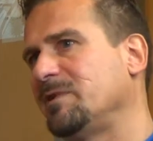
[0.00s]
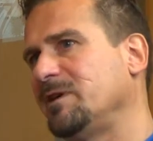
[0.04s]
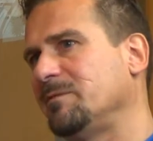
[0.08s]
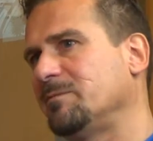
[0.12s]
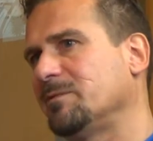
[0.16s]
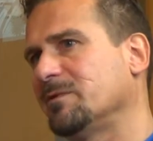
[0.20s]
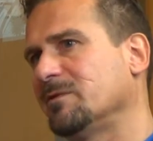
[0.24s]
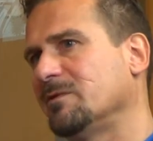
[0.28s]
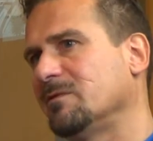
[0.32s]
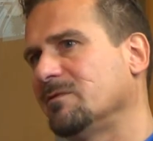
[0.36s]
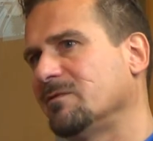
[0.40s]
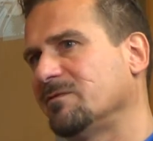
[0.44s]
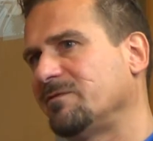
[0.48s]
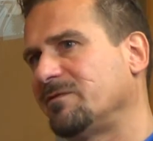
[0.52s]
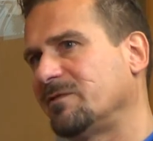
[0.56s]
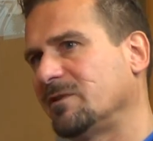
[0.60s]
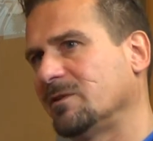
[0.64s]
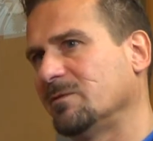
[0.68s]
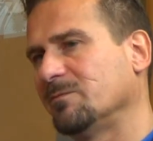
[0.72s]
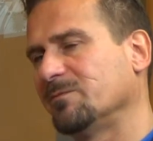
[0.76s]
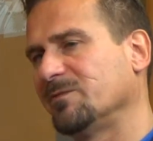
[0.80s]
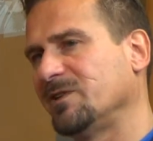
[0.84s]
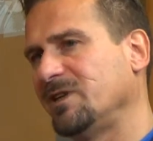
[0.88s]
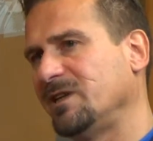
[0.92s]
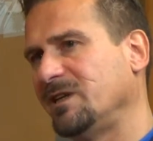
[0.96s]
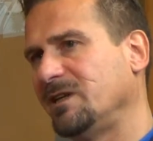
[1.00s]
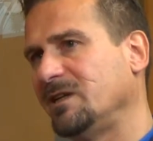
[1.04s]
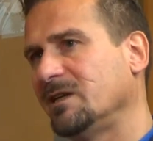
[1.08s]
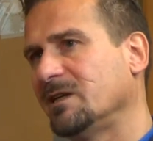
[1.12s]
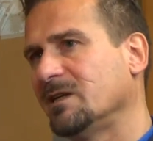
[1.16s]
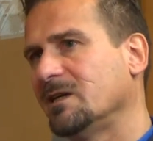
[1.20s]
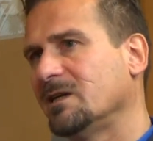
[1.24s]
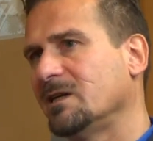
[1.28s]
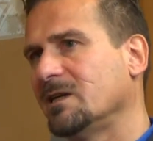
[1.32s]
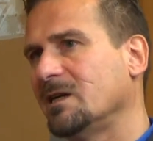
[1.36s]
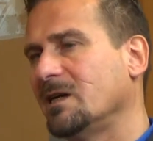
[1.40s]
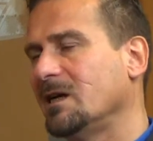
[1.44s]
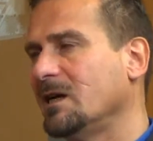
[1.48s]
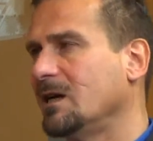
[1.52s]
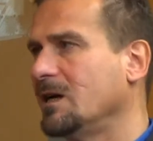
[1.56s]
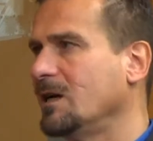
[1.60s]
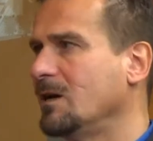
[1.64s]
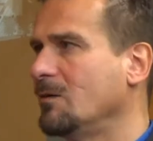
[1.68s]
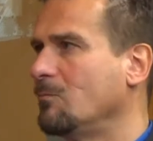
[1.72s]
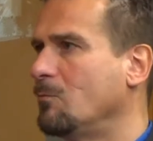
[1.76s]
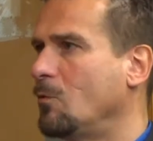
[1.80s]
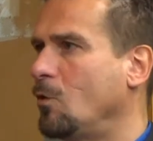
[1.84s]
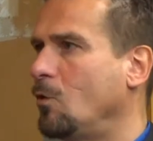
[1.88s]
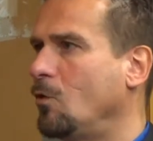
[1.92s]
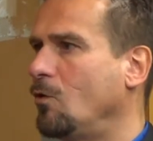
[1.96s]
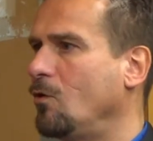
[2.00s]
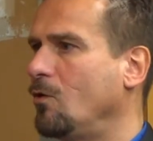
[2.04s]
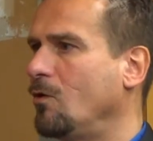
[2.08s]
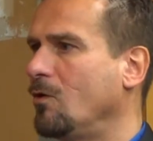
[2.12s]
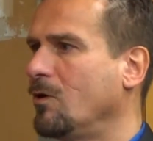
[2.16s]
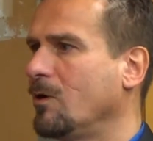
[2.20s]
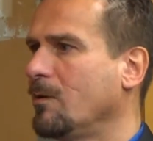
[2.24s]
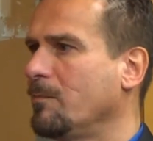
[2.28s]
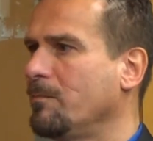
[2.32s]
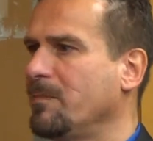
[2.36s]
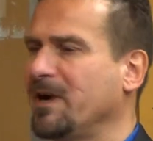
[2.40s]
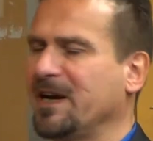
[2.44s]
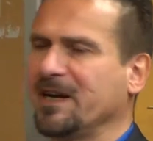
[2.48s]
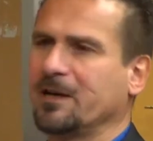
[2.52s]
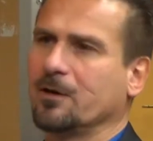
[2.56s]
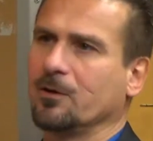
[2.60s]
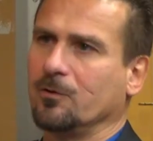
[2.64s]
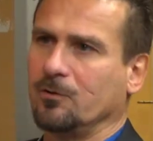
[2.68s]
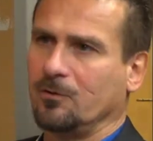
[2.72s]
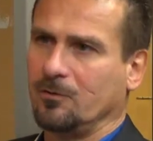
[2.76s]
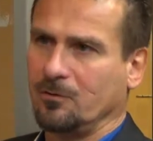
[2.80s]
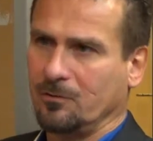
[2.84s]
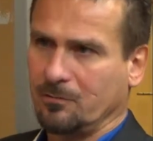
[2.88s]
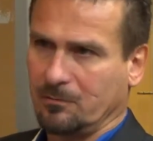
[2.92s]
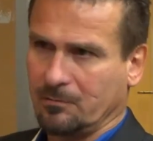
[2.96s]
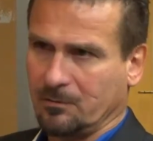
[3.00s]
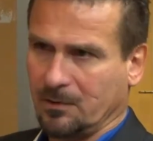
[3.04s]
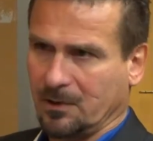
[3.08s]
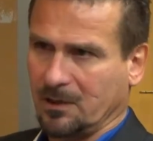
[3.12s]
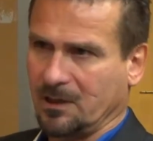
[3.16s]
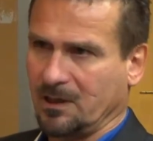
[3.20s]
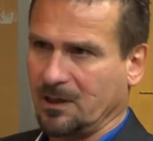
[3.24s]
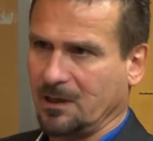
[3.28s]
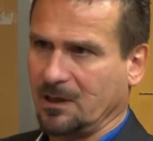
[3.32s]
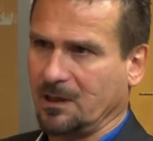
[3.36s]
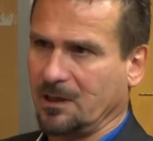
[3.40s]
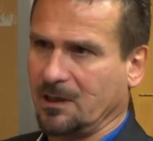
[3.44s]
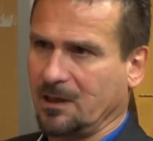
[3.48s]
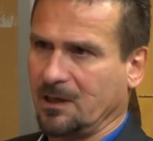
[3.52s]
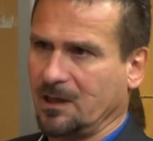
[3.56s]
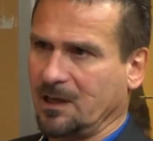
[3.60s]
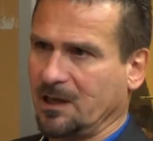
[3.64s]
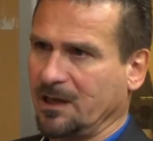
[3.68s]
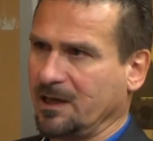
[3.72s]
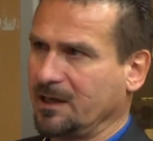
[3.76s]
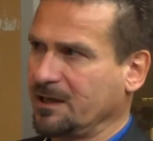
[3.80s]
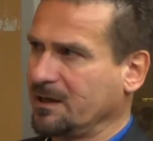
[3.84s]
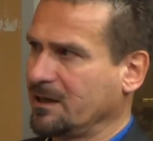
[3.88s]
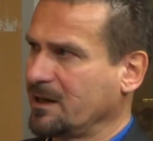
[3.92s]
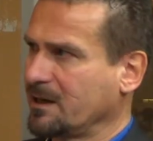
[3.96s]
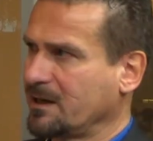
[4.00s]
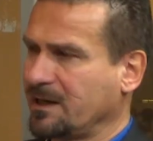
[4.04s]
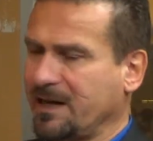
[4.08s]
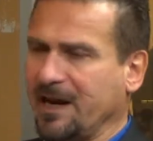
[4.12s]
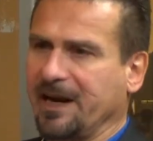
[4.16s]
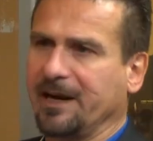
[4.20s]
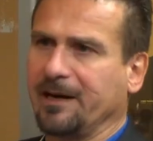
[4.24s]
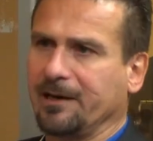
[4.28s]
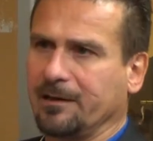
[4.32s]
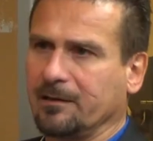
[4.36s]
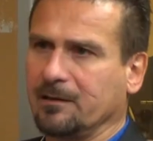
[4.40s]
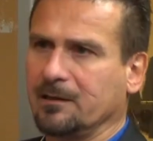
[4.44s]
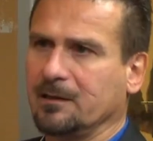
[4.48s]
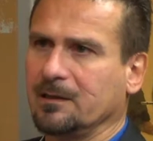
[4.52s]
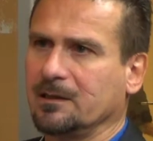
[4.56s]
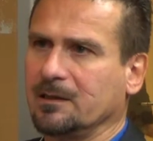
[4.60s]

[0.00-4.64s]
people from the more medical and care